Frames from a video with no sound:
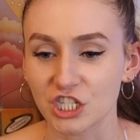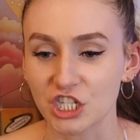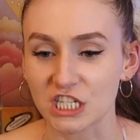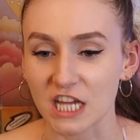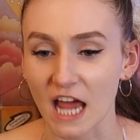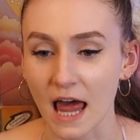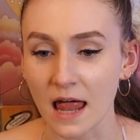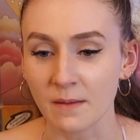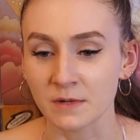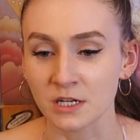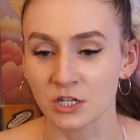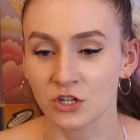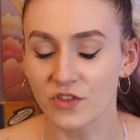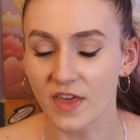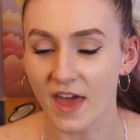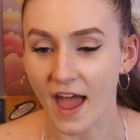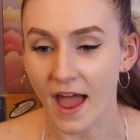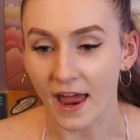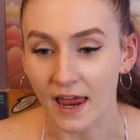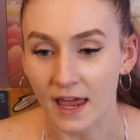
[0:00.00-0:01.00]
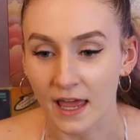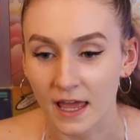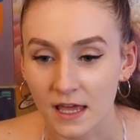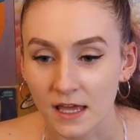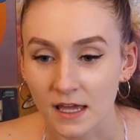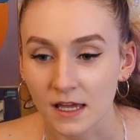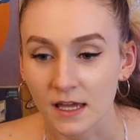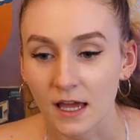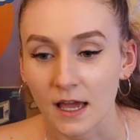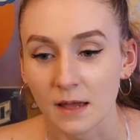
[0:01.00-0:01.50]
Did you tell him to do that?
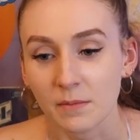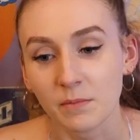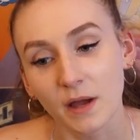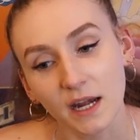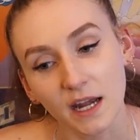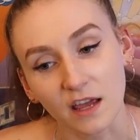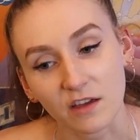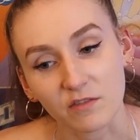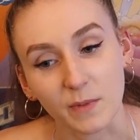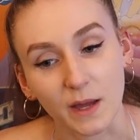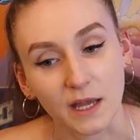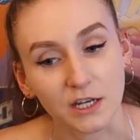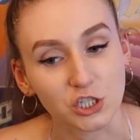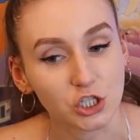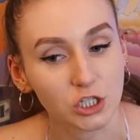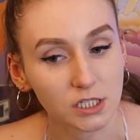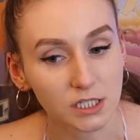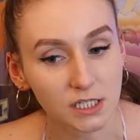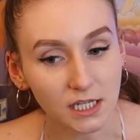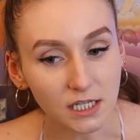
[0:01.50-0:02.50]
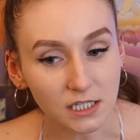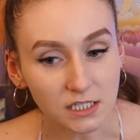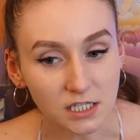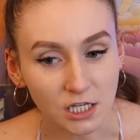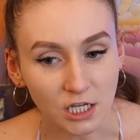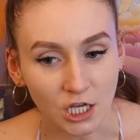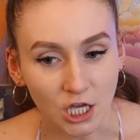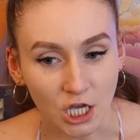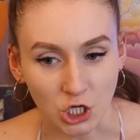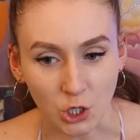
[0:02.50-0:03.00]
I might have mentioned it.
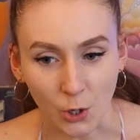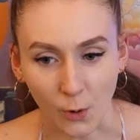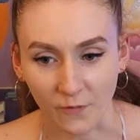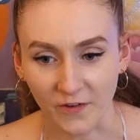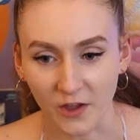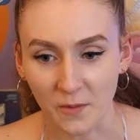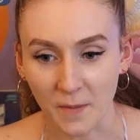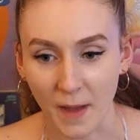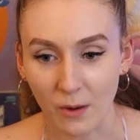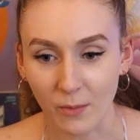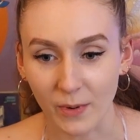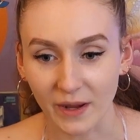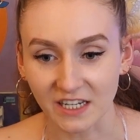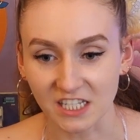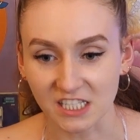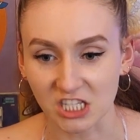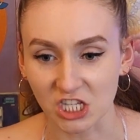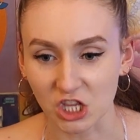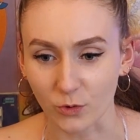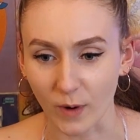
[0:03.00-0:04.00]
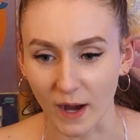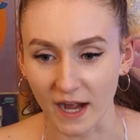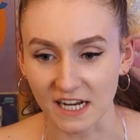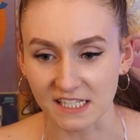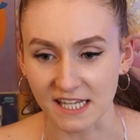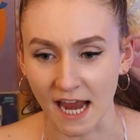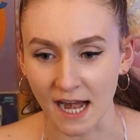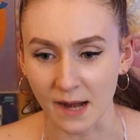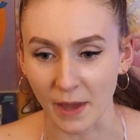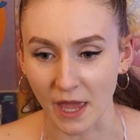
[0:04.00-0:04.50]
You revealed my weakness to the
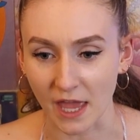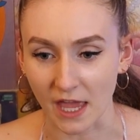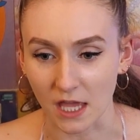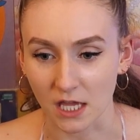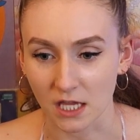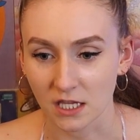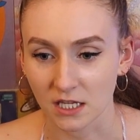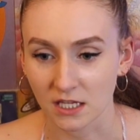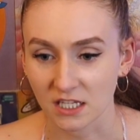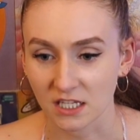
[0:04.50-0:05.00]
greatest enemy.